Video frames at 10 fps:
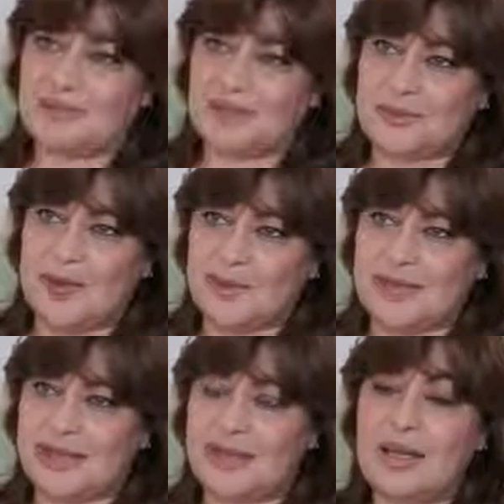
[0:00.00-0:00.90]

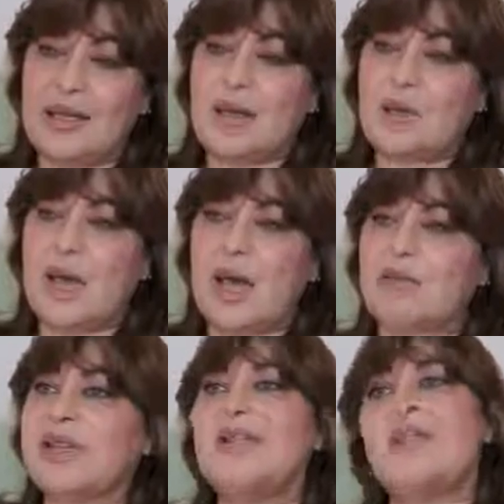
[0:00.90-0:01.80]
republic, who
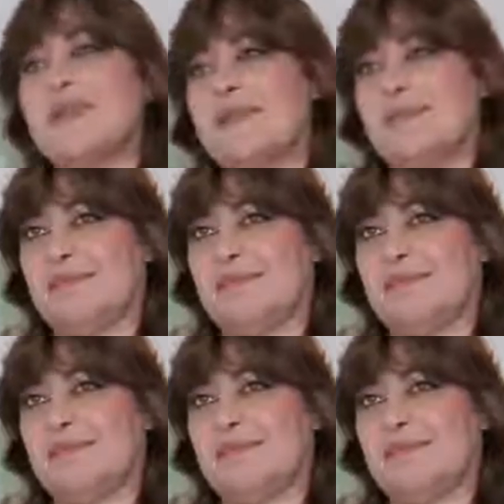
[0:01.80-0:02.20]
have given